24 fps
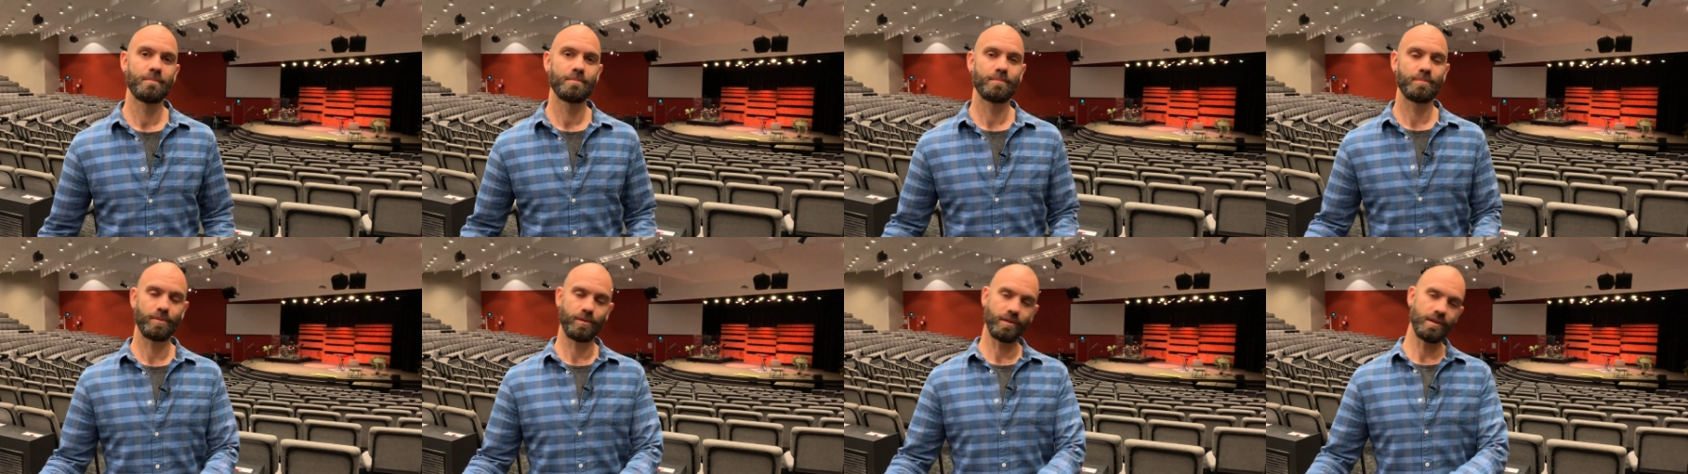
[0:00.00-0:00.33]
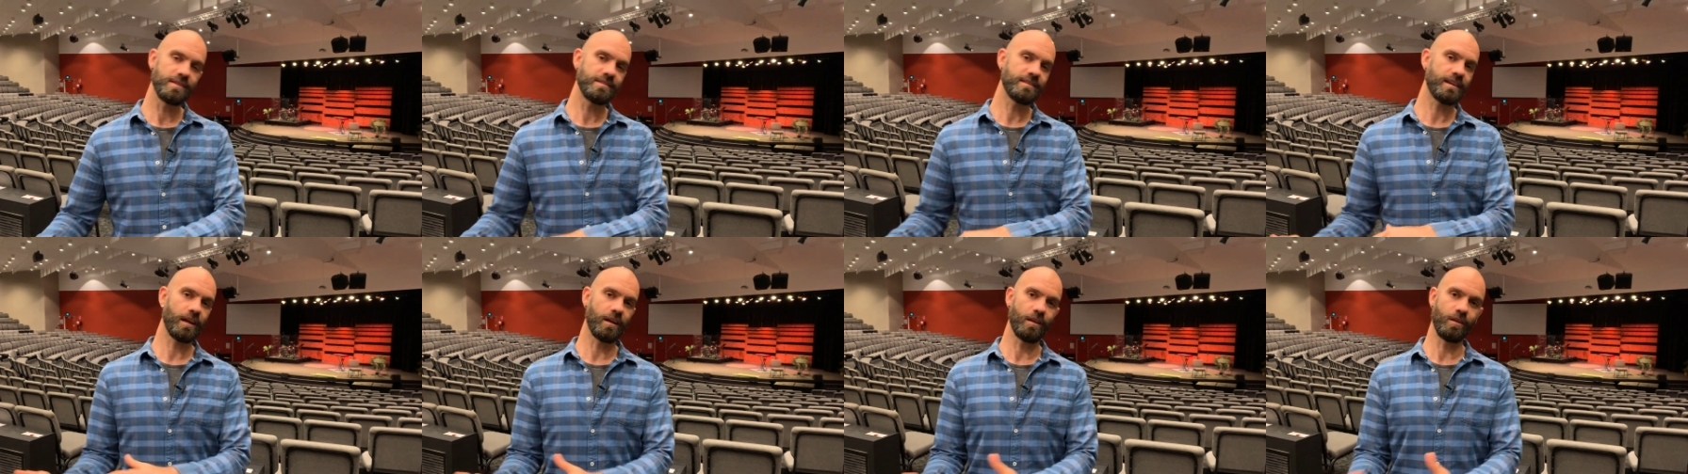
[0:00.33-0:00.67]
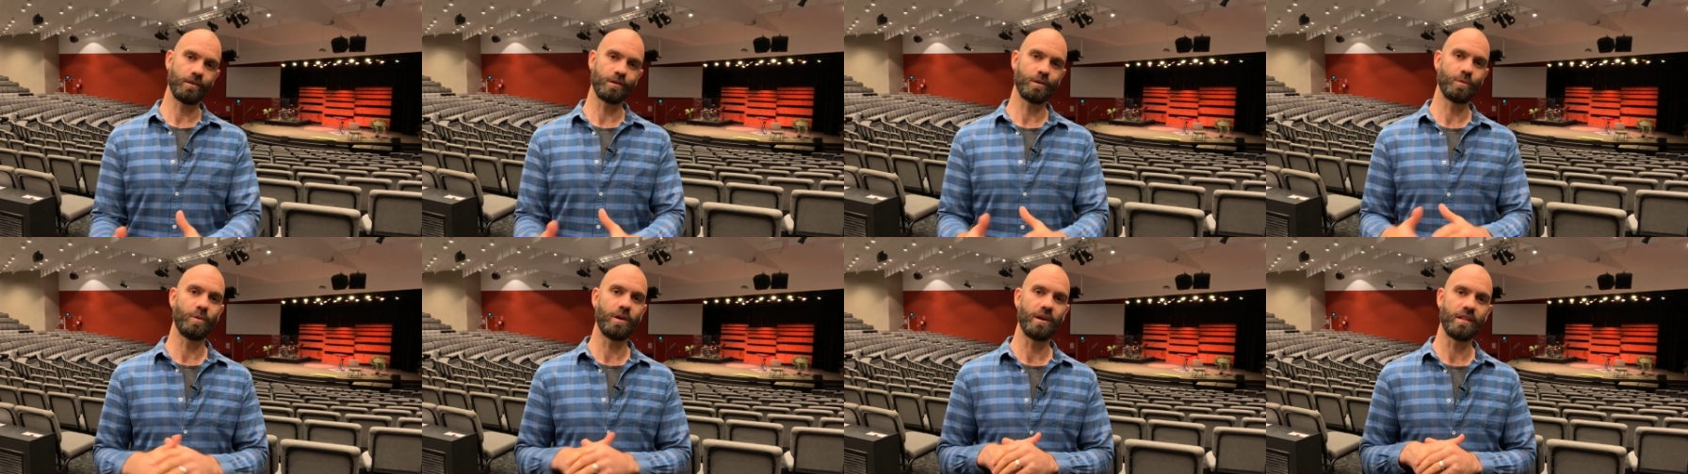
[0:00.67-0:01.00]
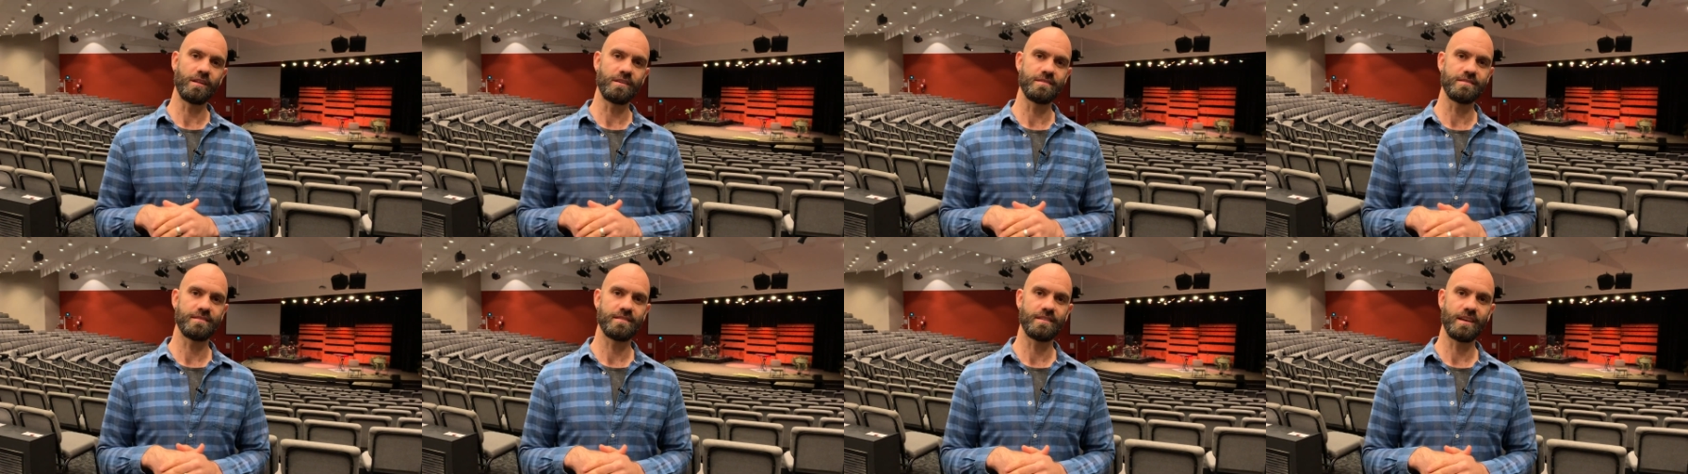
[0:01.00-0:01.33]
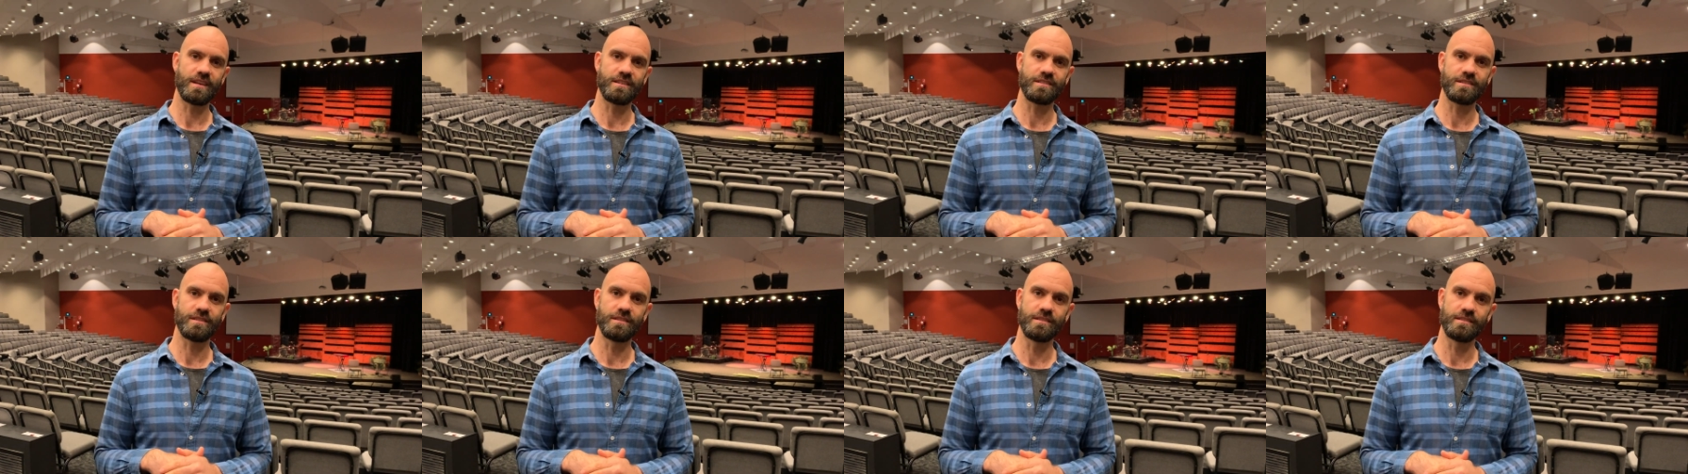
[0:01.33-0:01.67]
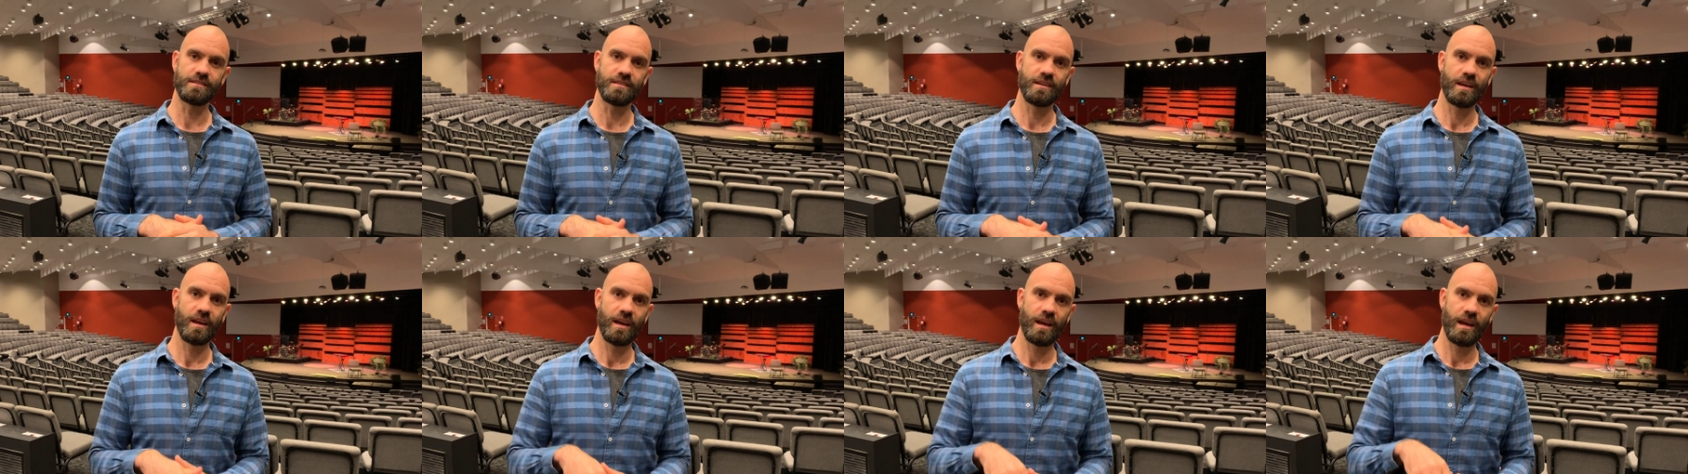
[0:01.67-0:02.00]
please get along to one of those
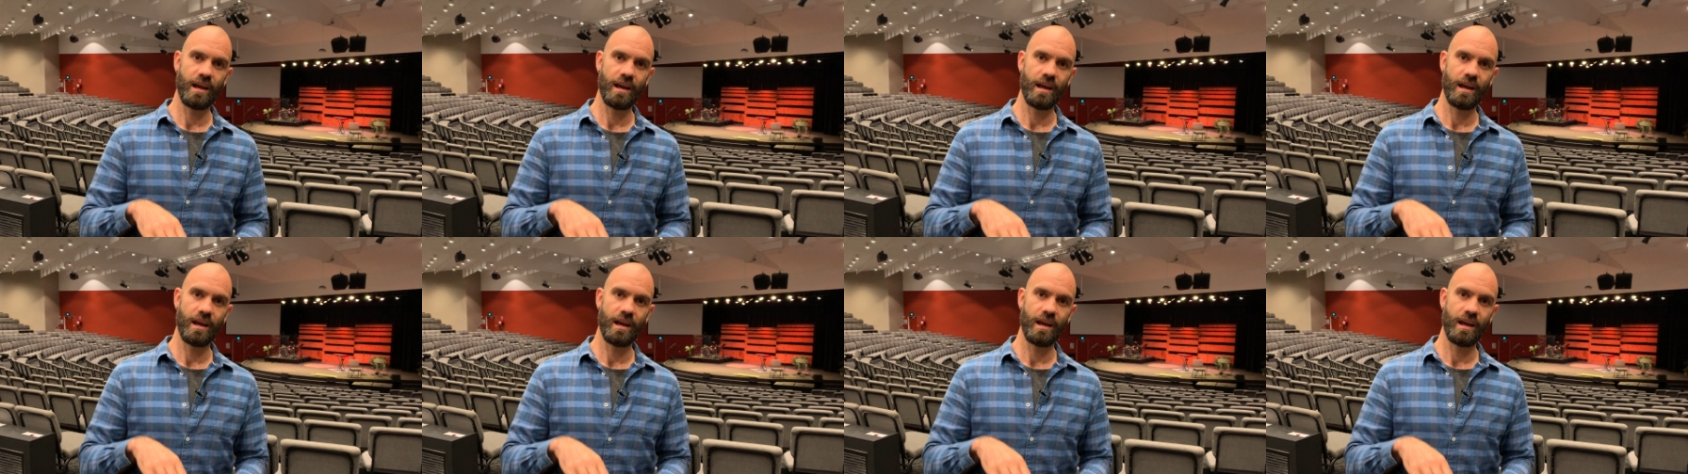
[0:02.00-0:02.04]
sessions.